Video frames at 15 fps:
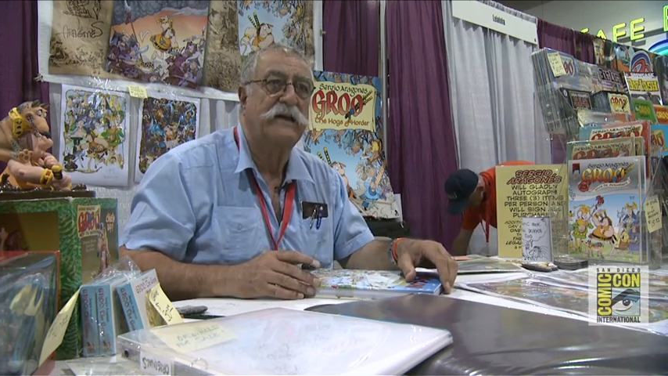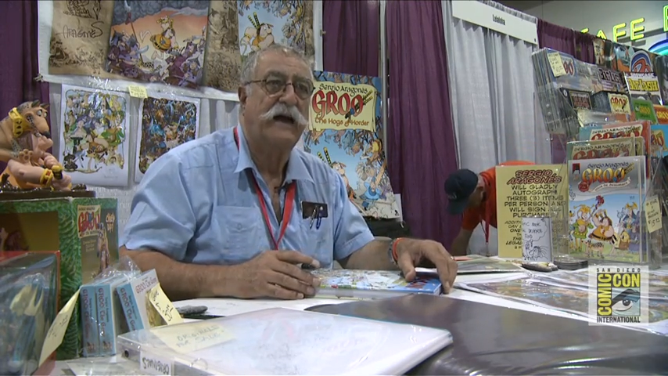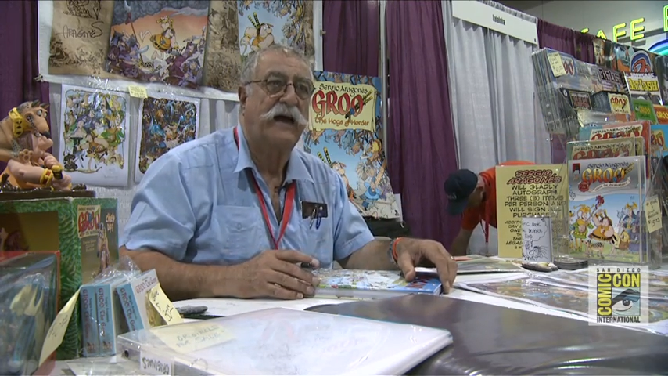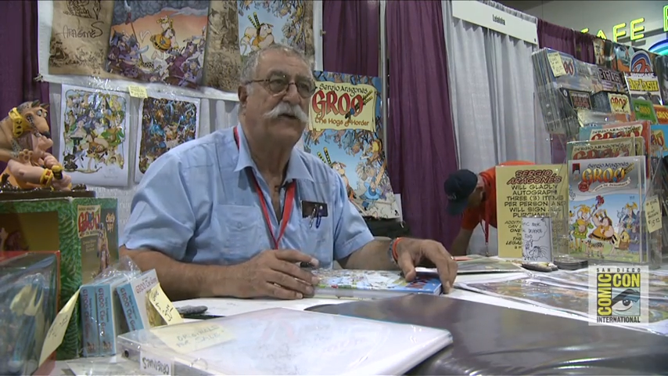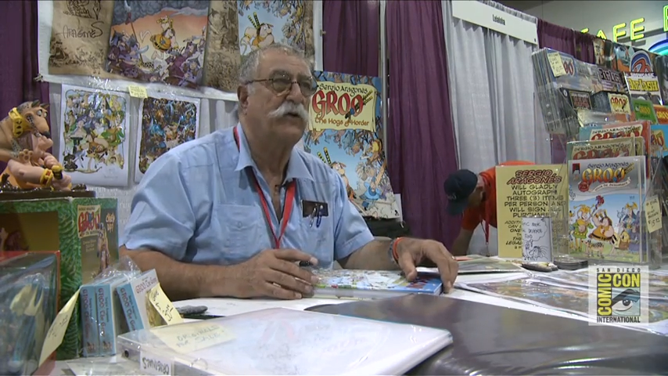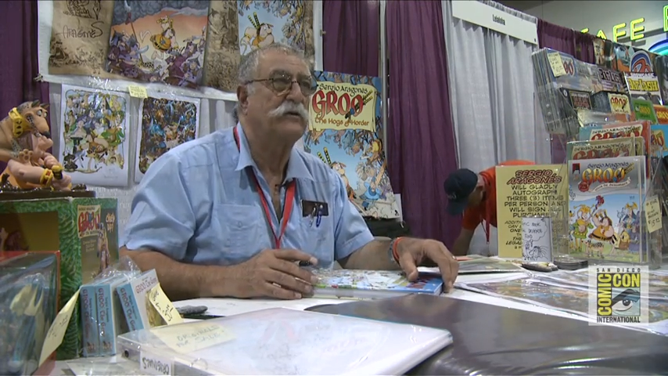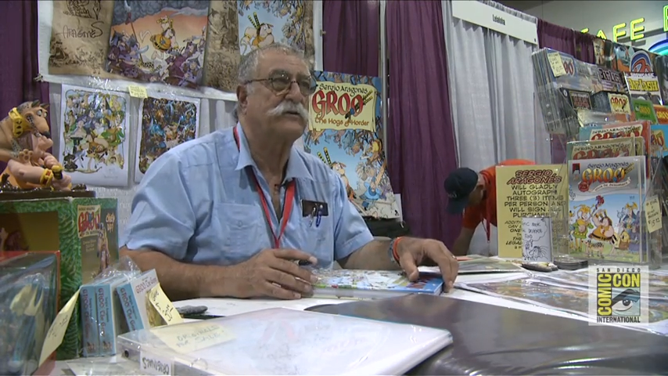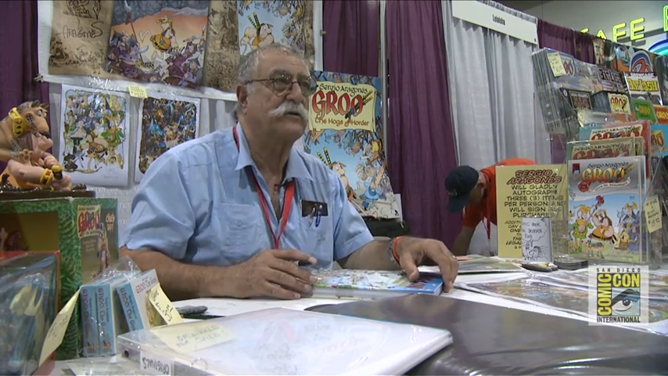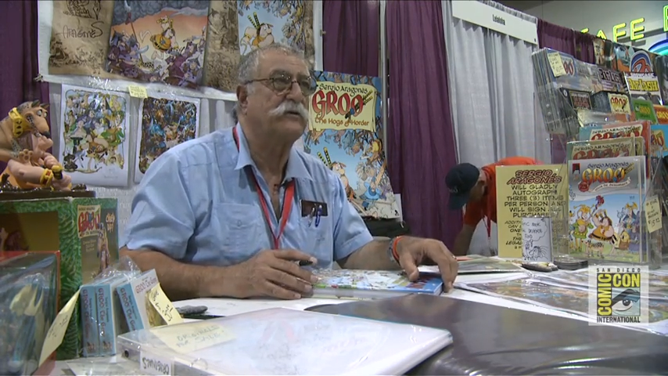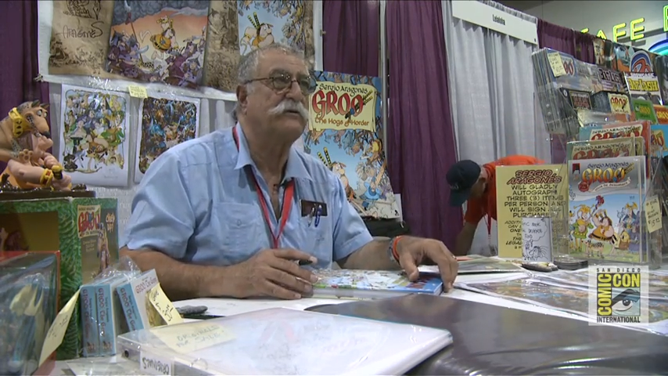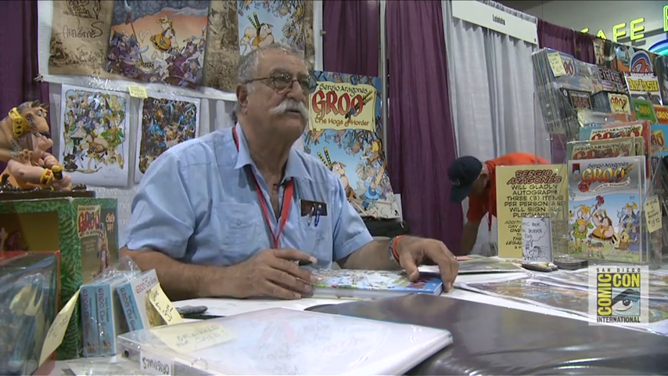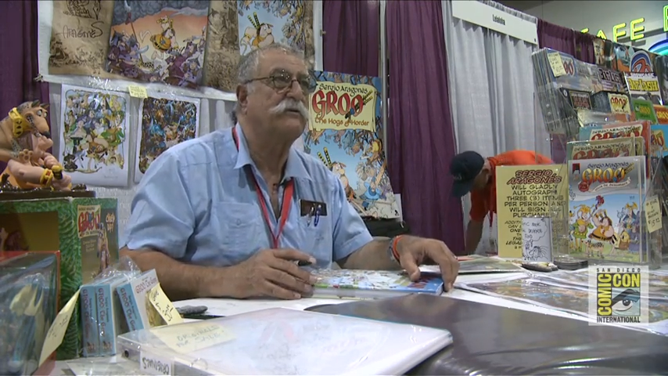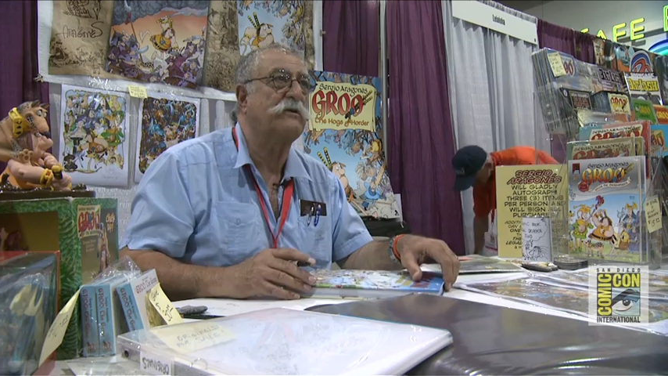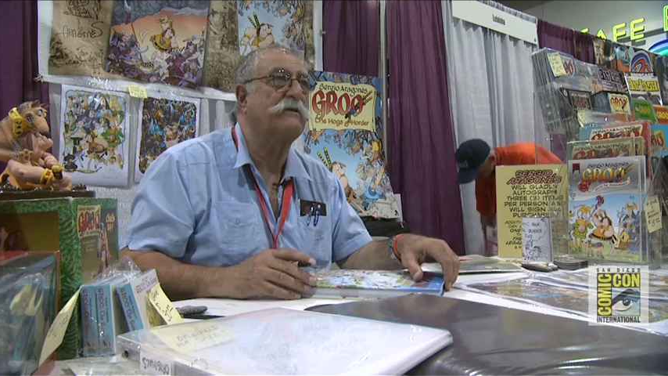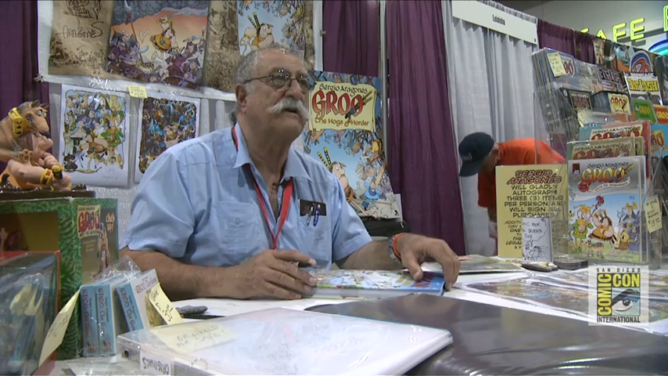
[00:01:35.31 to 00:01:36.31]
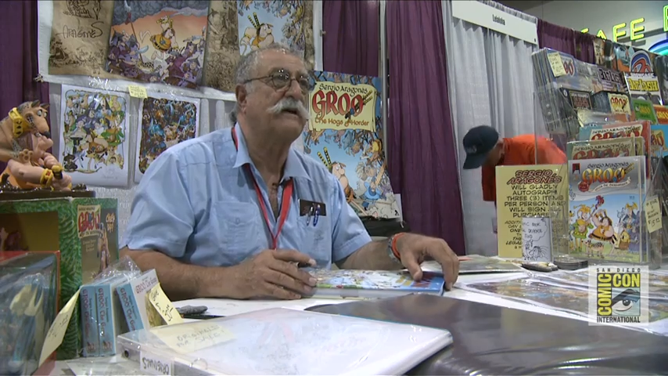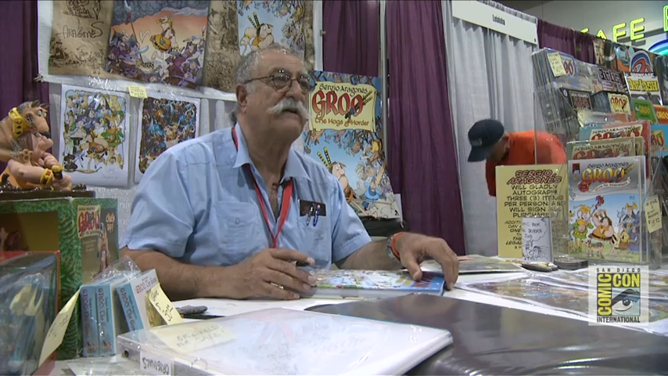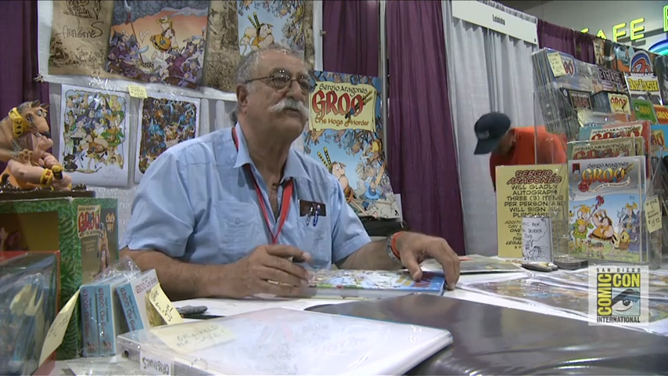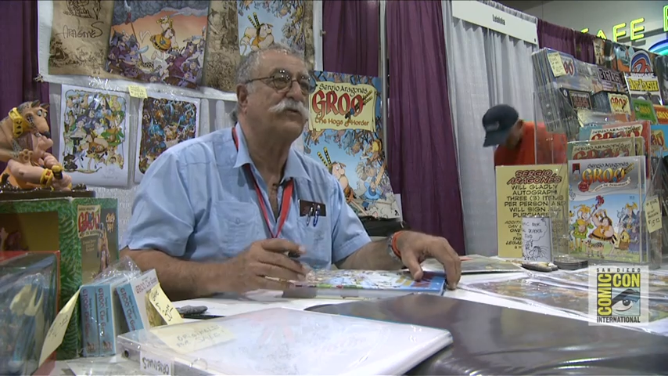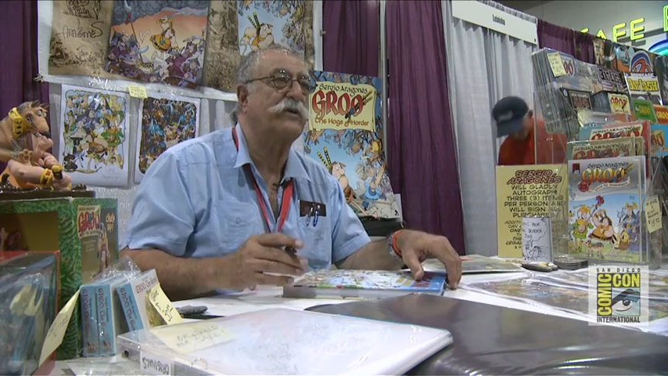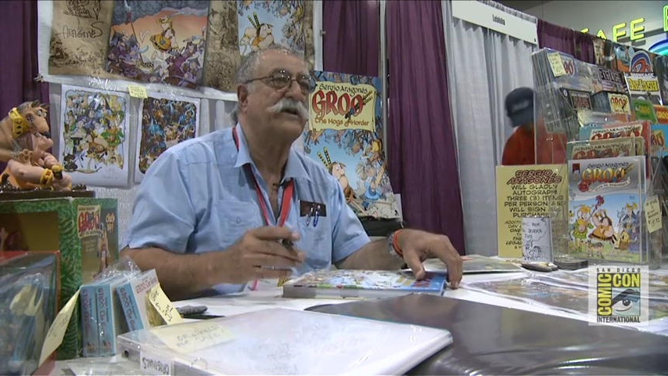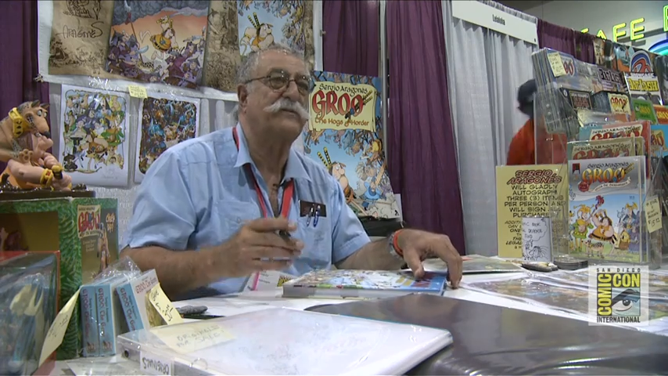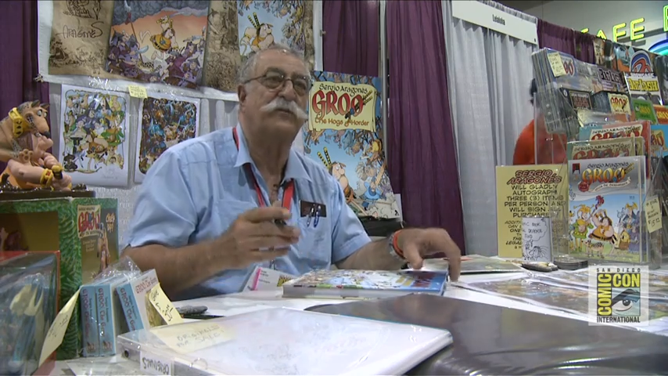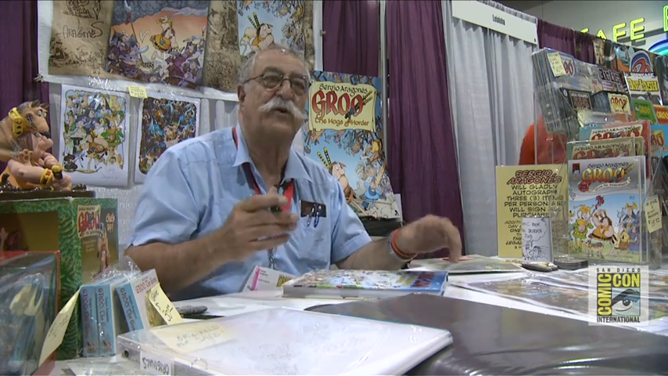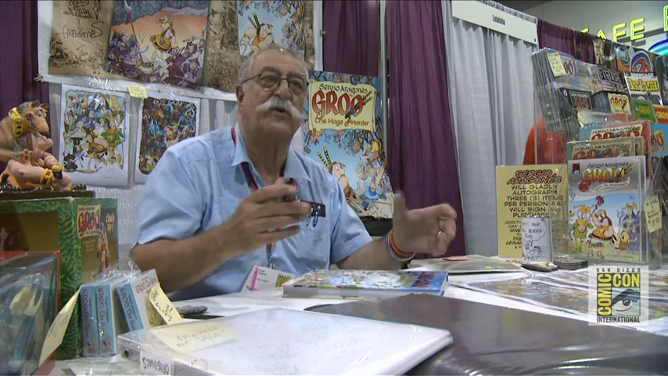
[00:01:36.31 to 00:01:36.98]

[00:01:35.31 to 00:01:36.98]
And also you don't have to get